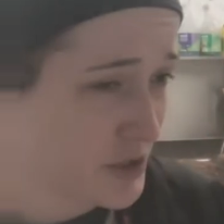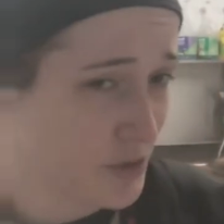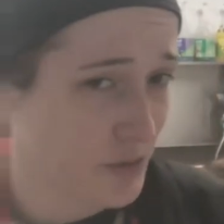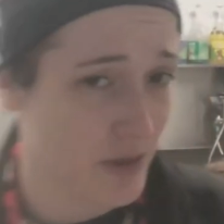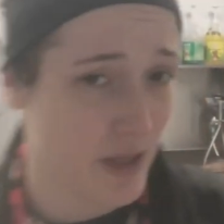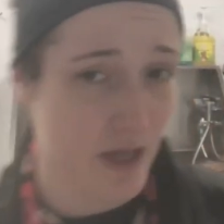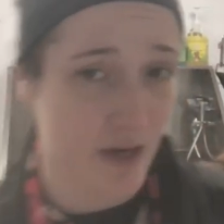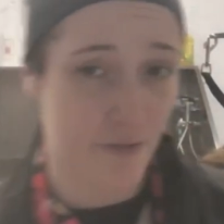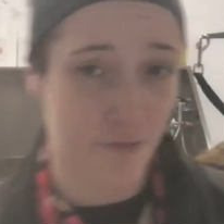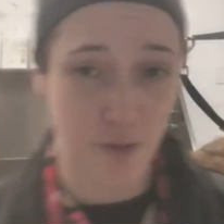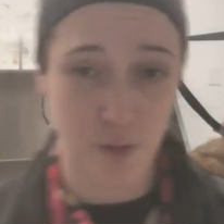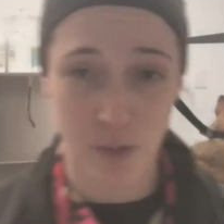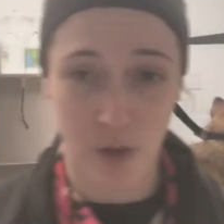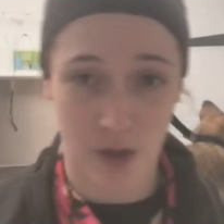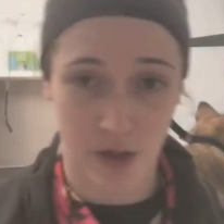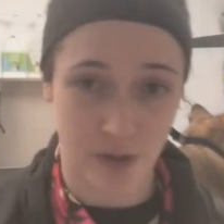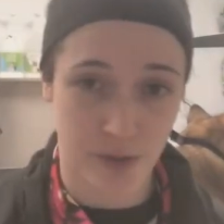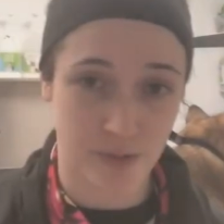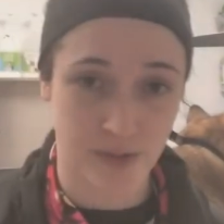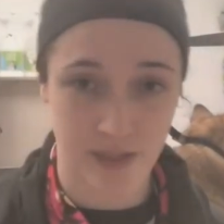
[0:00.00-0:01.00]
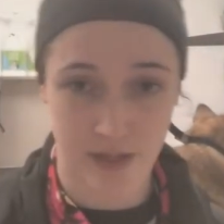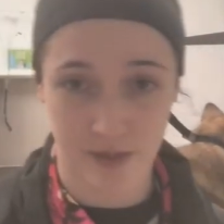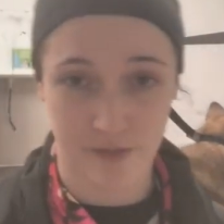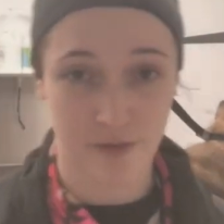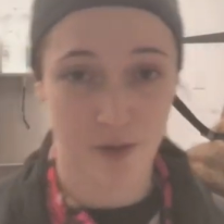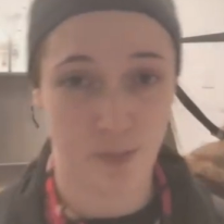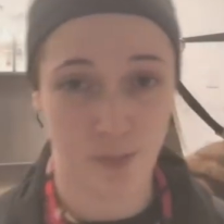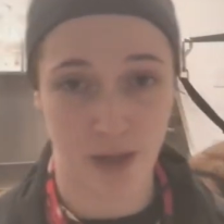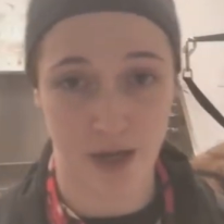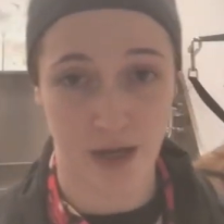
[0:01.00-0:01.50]
you that if you are using a
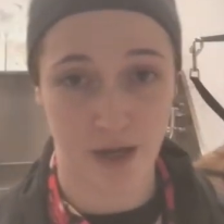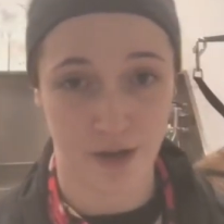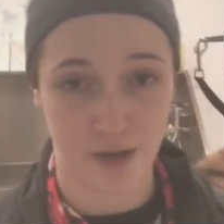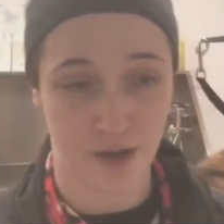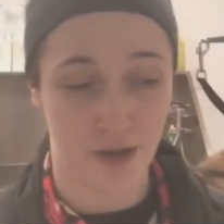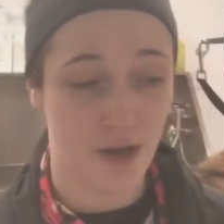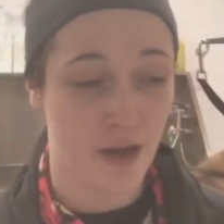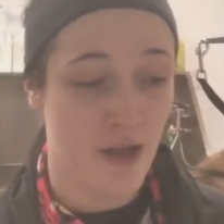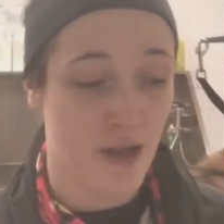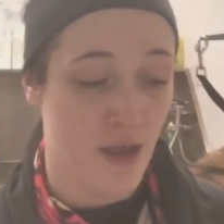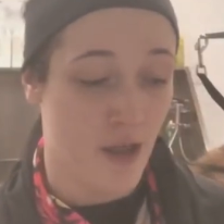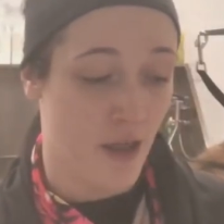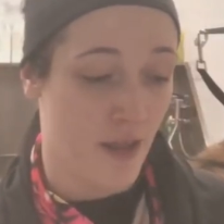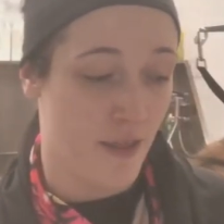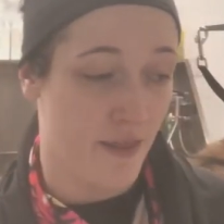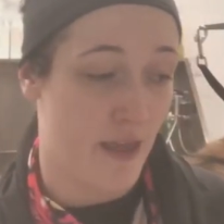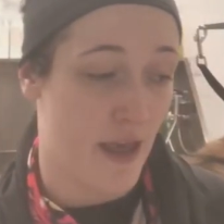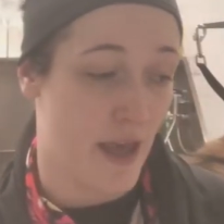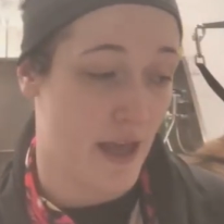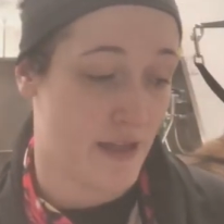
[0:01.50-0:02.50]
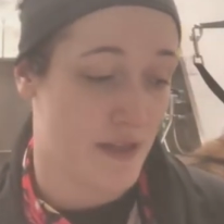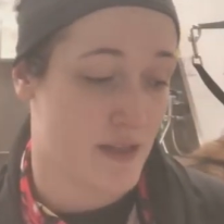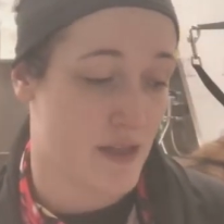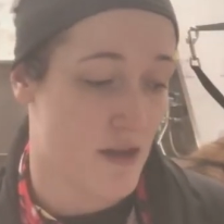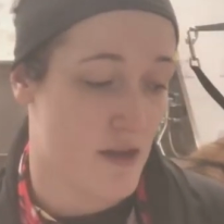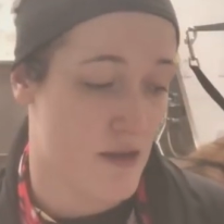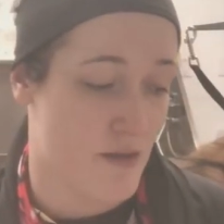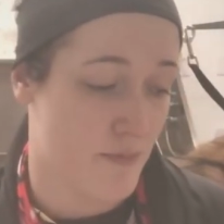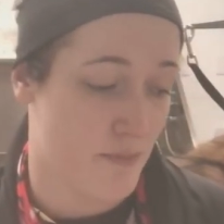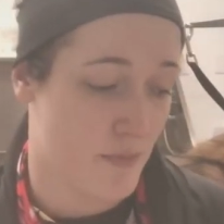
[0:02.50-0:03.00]
furminator, that
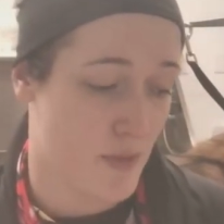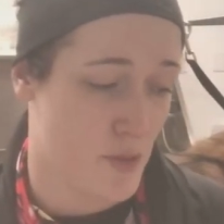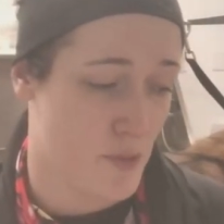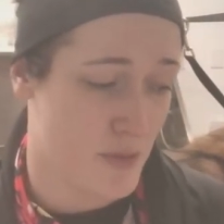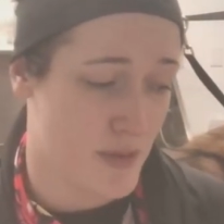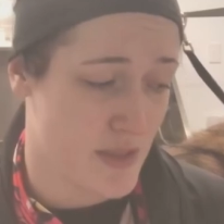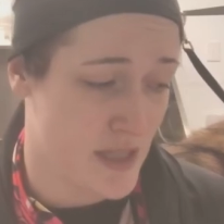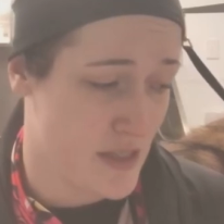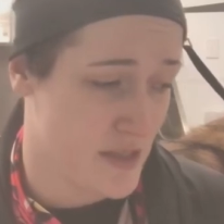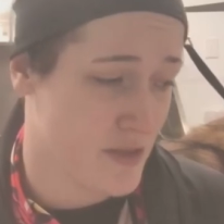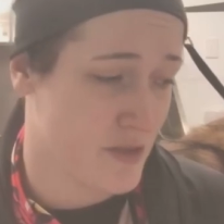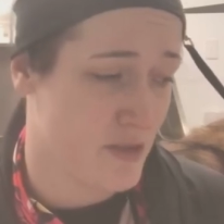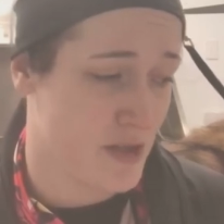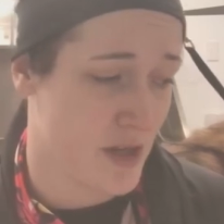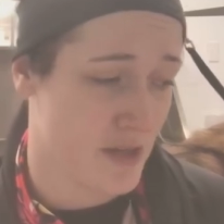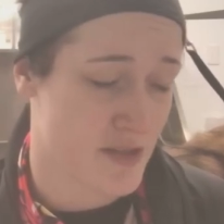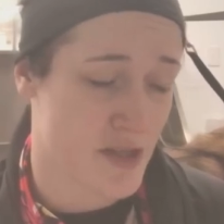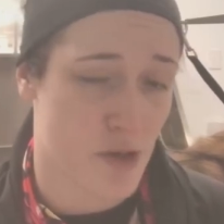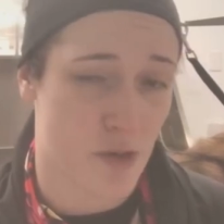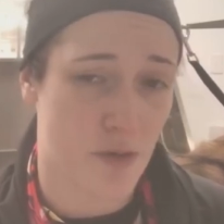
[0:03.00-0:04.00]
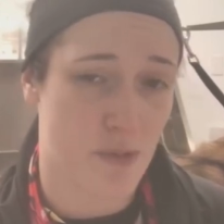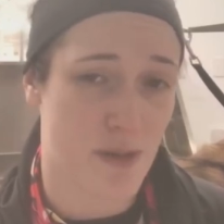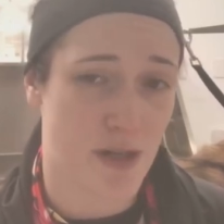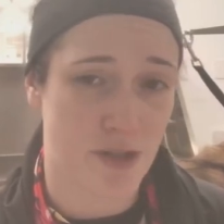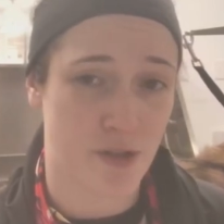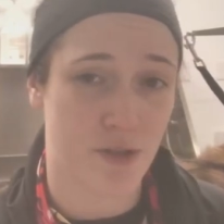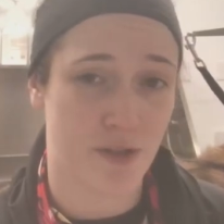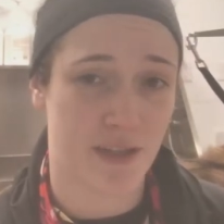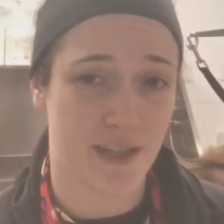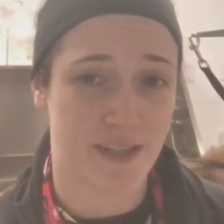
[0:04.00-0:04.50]
you assess your dog's coat and make
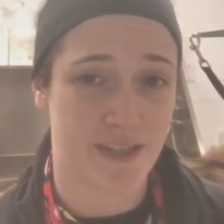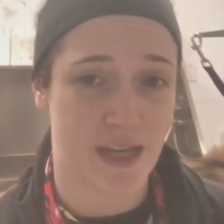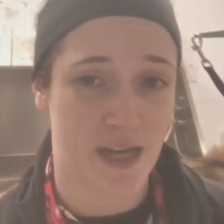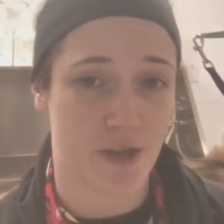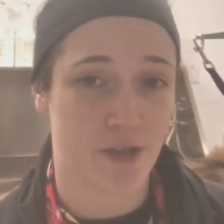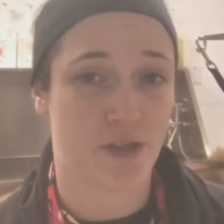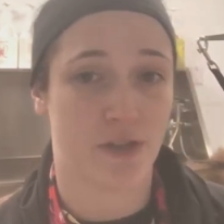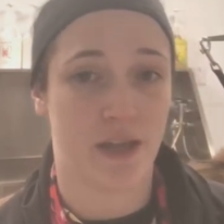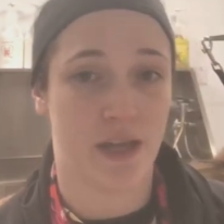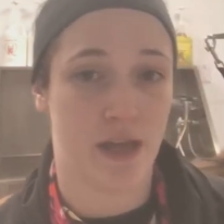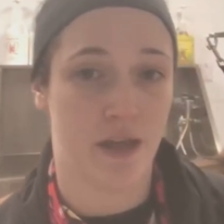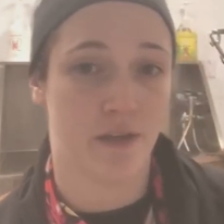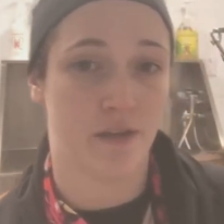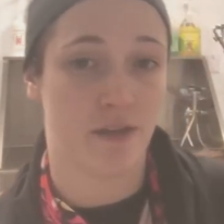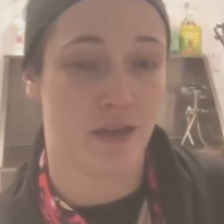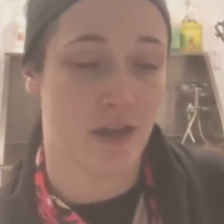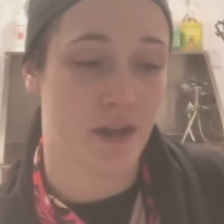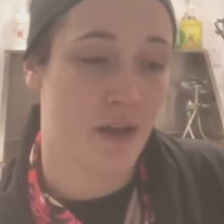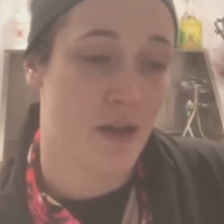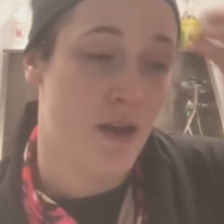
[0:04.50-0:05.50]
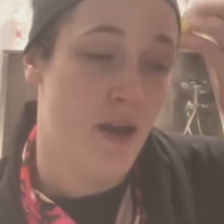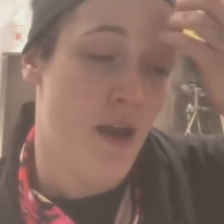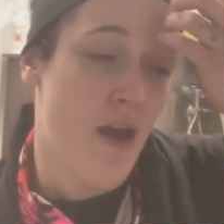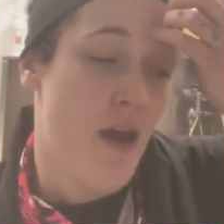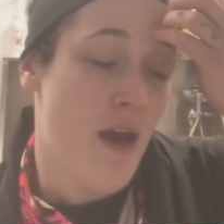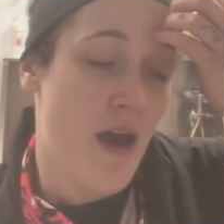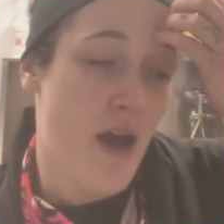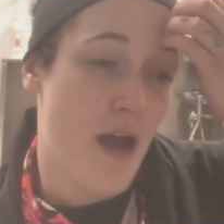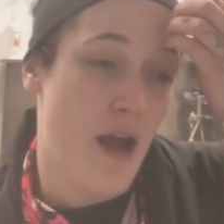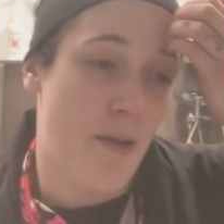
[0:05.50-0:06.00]
sure that it's actually healthy.
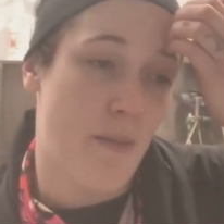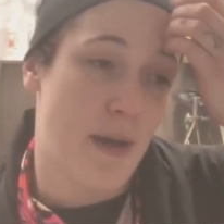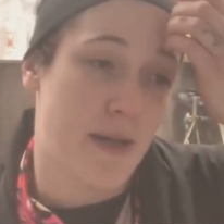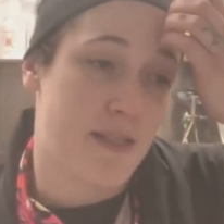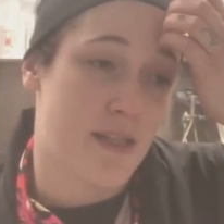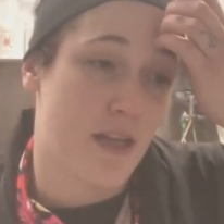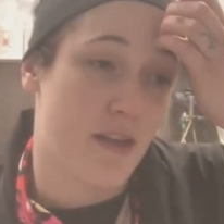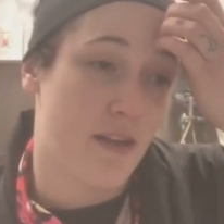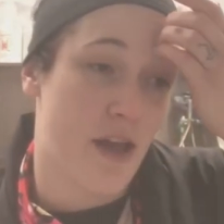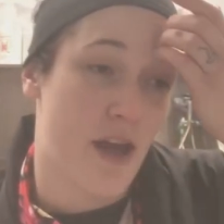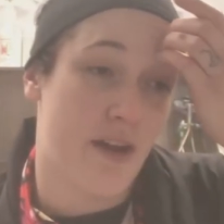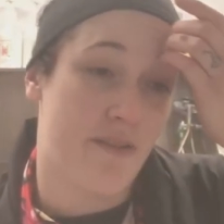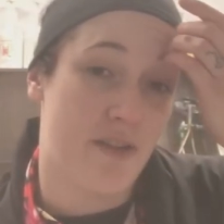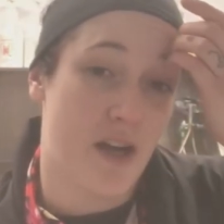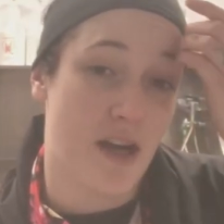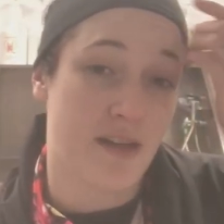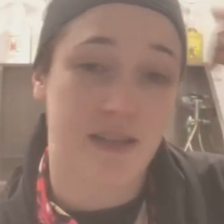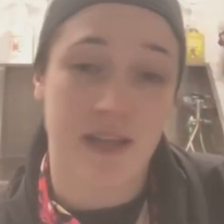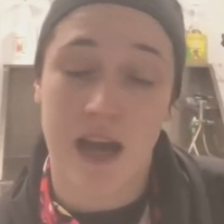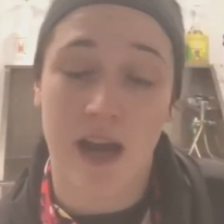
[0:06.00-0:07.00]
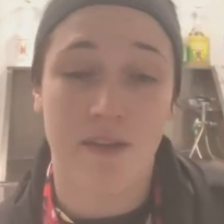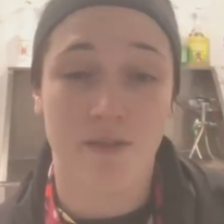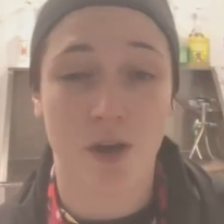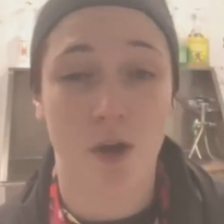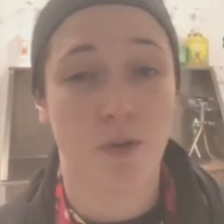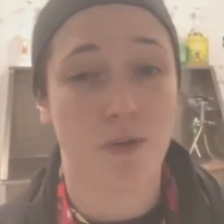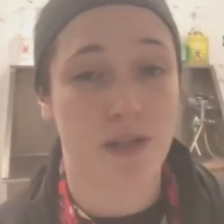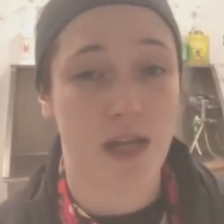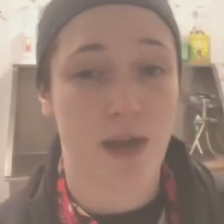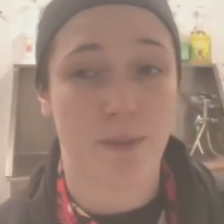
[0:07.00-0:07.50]
I see a lot of dogs that have
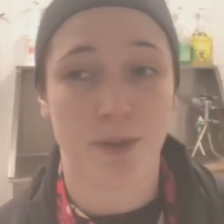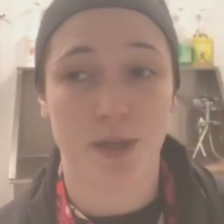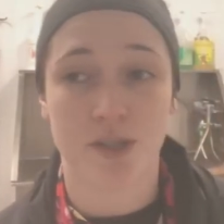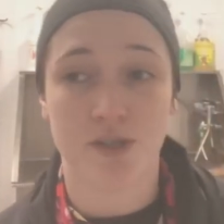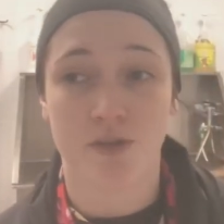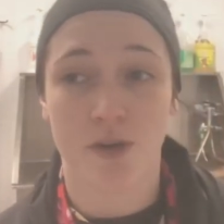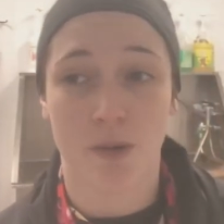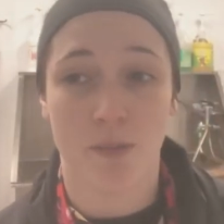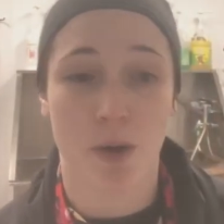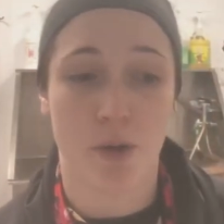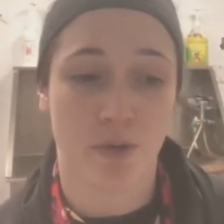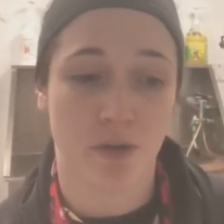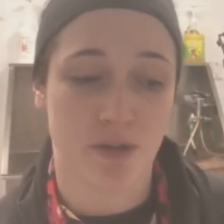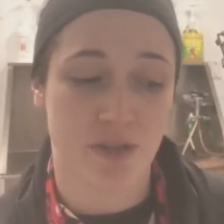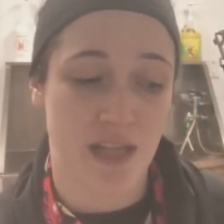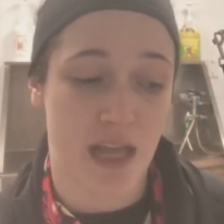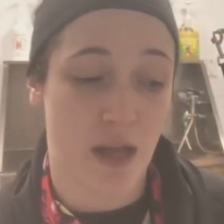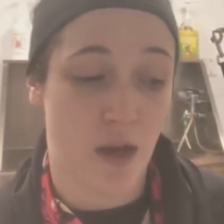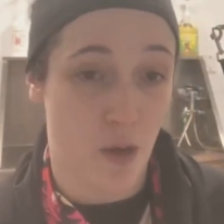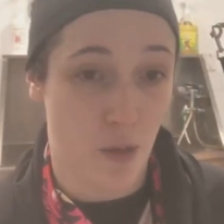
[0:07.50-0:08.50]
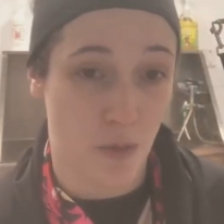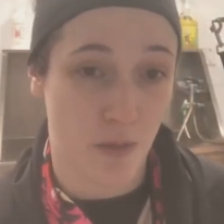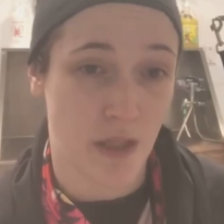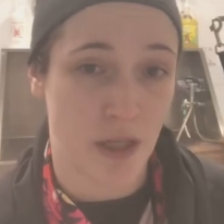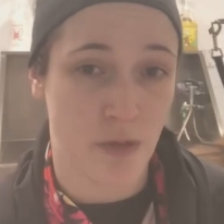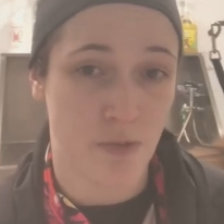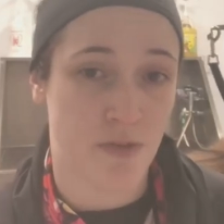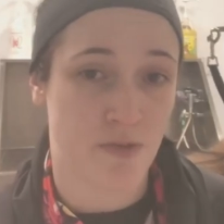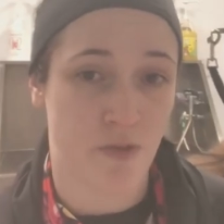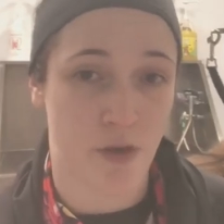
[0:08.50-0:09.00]
coat damage from owners that
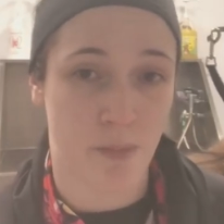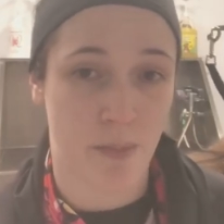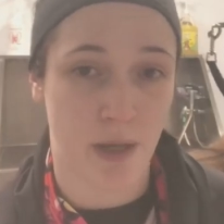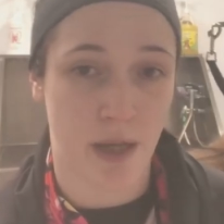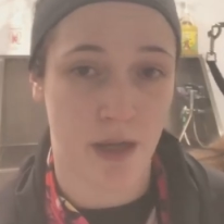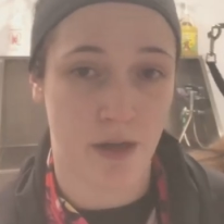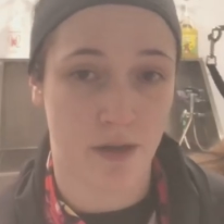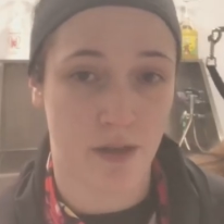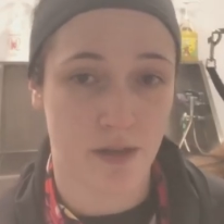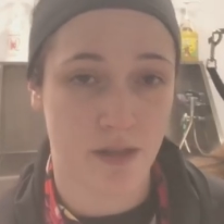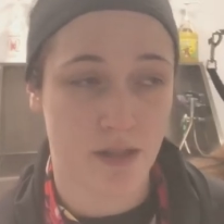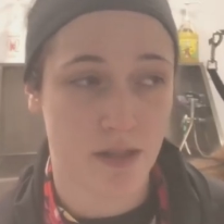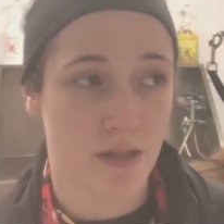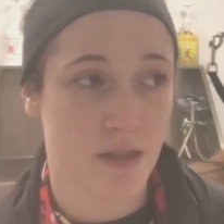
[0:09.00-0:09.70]
only use furminators.